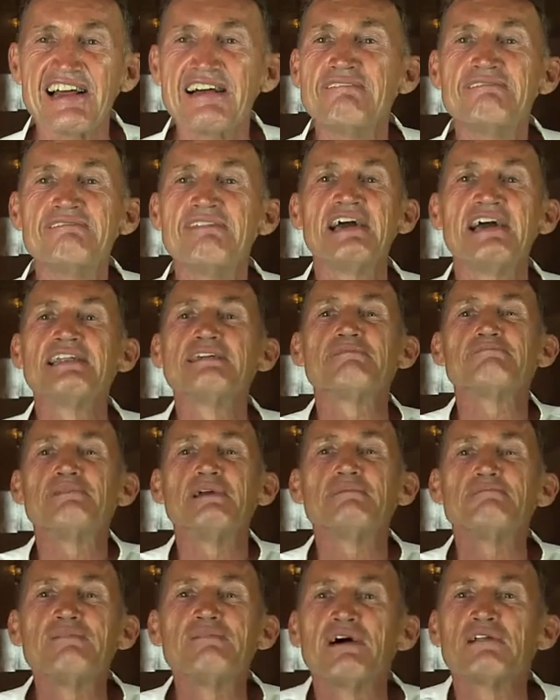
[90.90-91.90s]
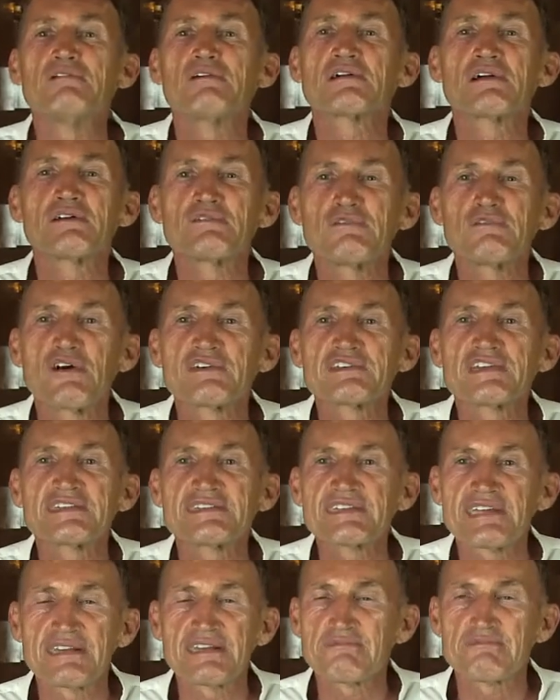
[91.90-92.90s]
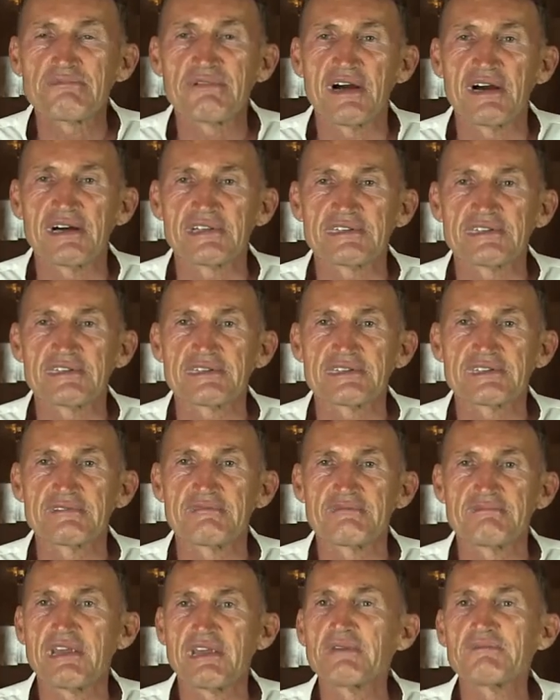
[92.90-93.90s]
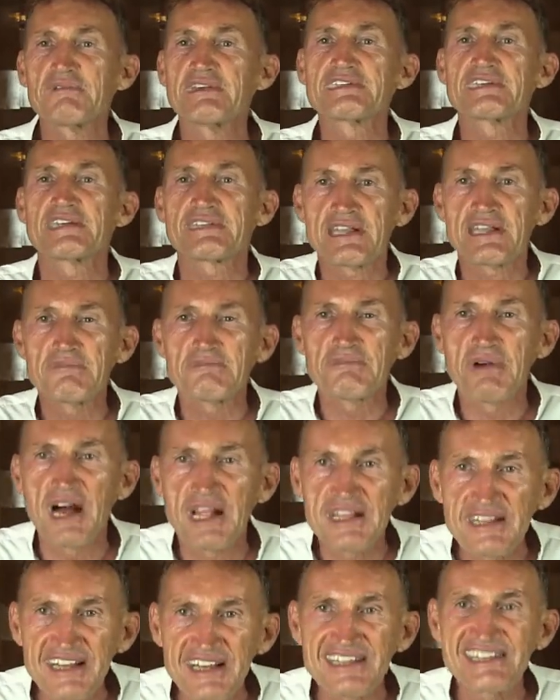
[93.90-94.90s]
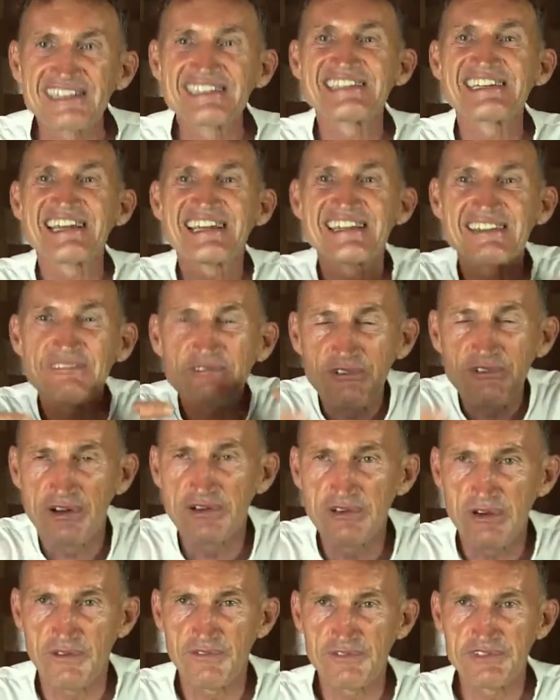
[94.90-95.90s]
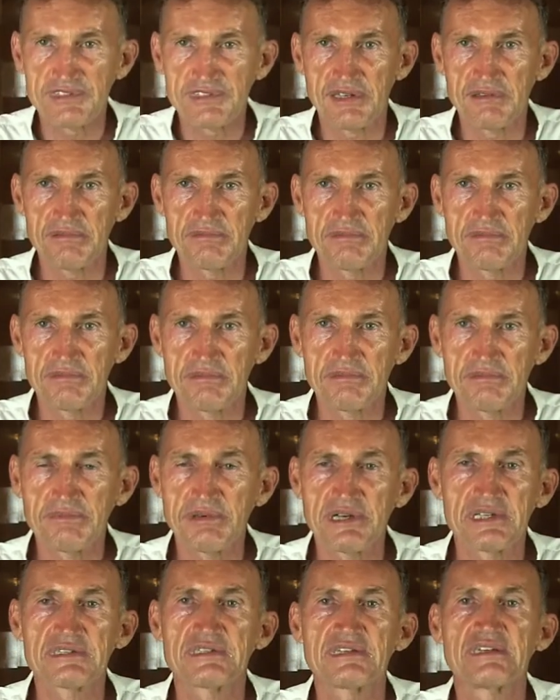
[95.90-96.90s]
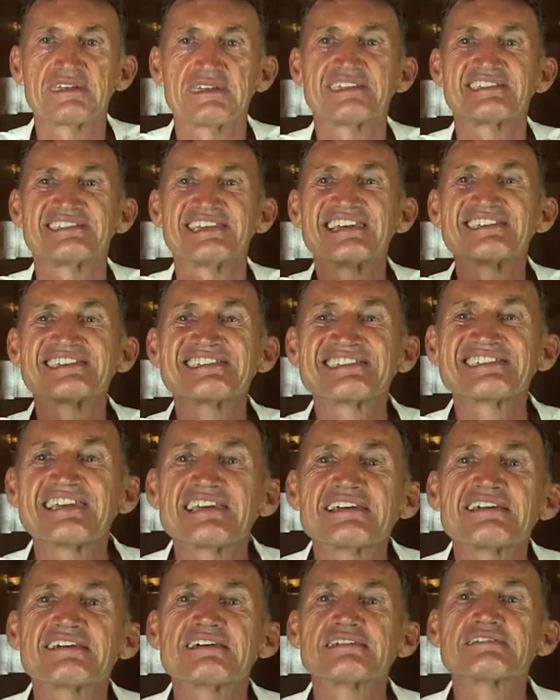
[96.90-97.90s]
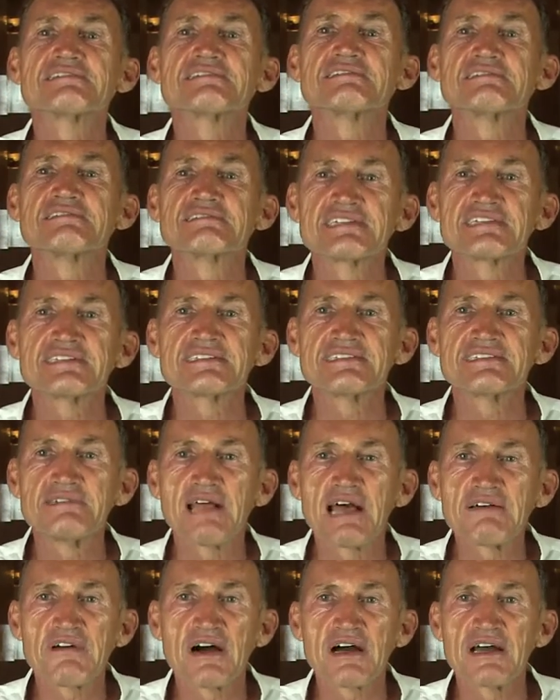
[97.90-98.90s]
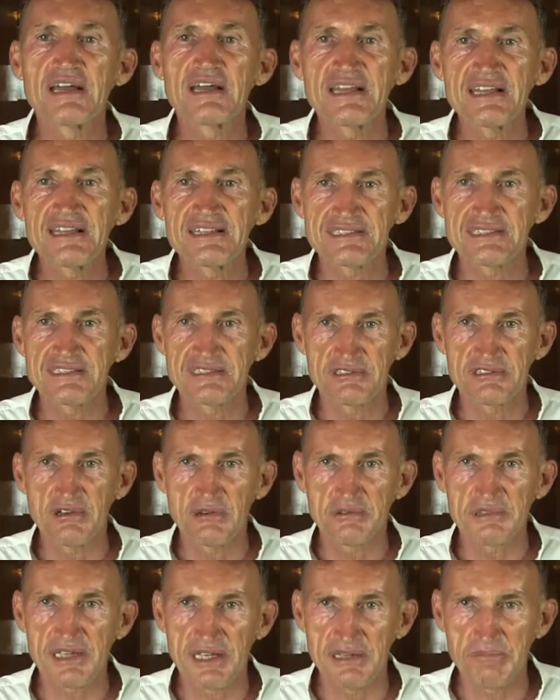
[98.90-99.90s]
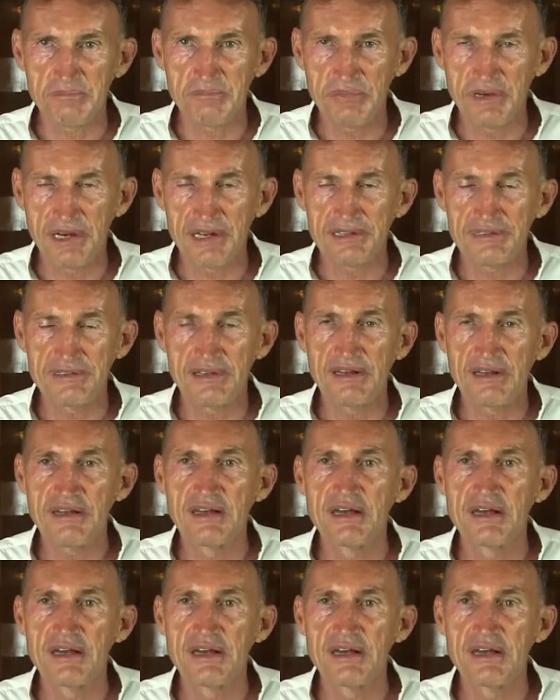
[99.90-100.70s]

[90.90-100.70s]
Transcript: Many people are looking for their dream partners. Maybe the dream partner is in front of them, but they think this never is your dream partner.